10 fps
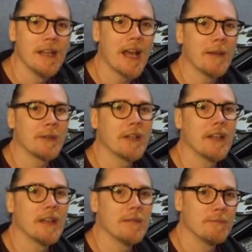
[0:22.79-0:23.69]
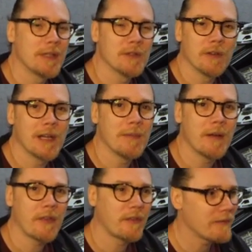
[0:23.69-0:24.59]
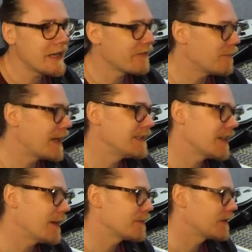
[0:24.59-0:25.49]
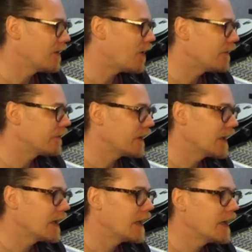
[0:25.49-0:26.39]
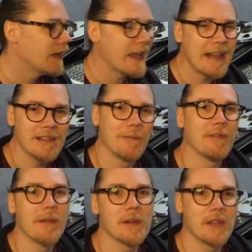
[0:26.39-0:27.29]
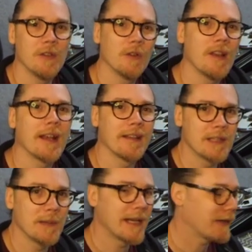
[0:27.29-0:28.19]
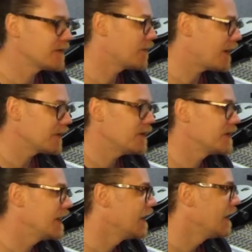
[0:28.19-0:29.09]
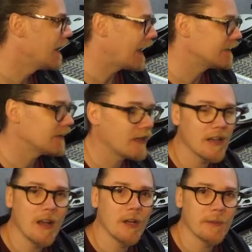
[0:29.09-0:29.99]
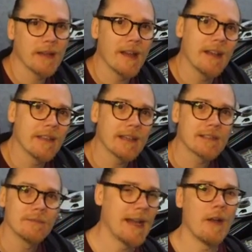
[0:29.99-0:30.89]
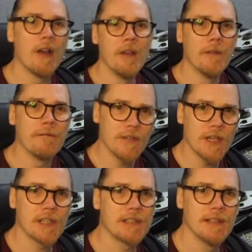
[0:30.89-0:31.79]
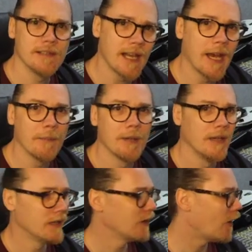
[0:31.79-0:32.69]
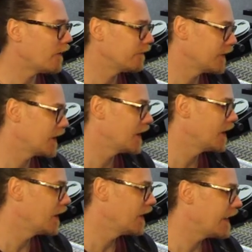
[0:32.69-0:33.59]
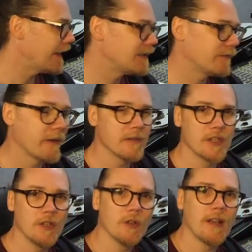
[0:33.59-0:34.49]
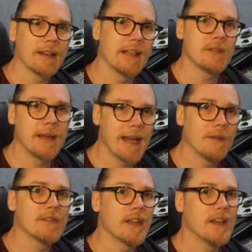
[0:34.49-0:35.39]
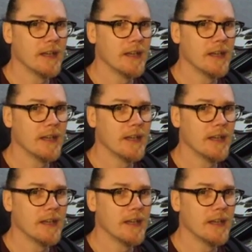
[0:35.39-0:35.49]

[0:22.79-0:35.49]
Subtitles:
I'm going to be talking about three of the main types of interference that you're likely to encounter while using analog hardware like this. Now, the first type of interference that you're likely to encounter